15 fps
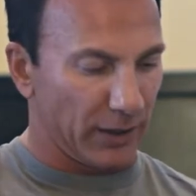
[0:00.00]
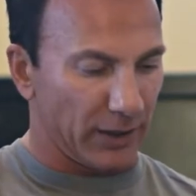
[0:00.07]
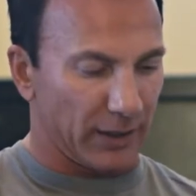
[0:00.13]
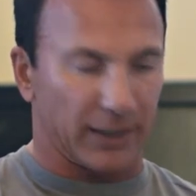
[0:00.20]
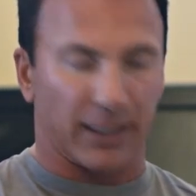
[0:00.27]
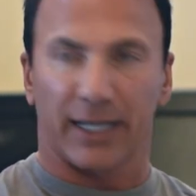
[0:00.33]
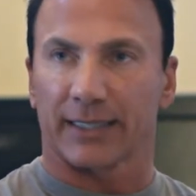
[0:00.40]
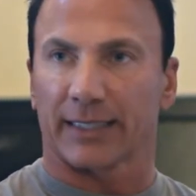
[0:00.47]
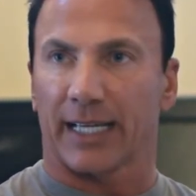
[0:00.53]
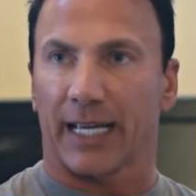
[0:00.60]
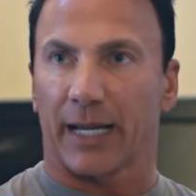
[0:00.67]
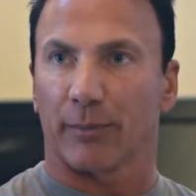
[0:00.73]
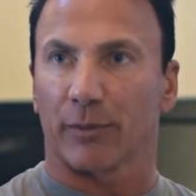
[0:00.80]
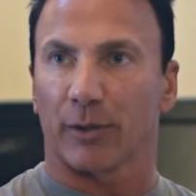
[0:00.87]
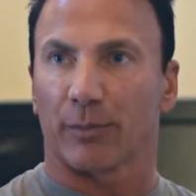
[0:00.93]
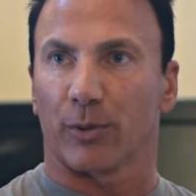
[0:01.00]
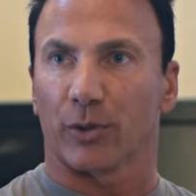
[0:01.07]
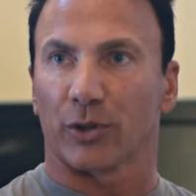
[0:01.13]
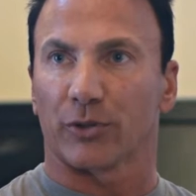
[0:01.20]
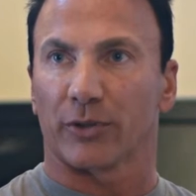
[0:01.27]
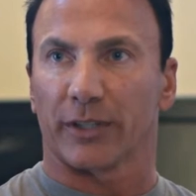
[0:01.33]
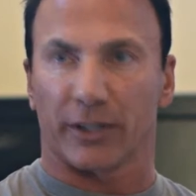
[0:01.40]
Cock the hammer, pull the
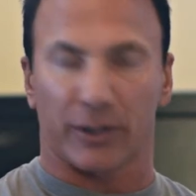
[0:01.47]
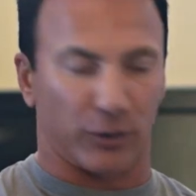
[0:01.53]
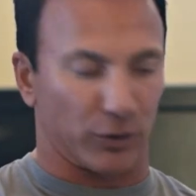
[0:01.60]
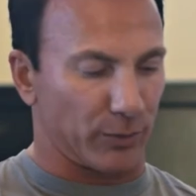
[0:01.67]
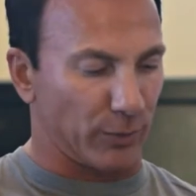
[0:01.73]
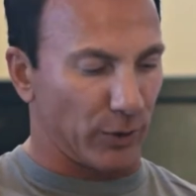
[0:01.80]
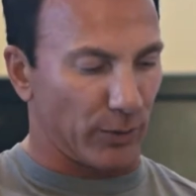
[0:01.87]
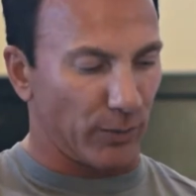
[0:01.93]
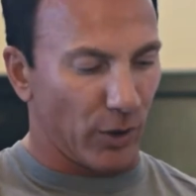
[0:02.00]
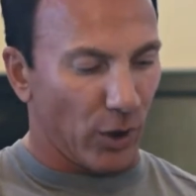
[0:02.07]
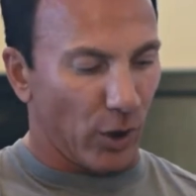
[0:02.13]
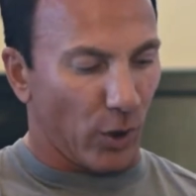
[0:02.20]
trigger, it goes boom.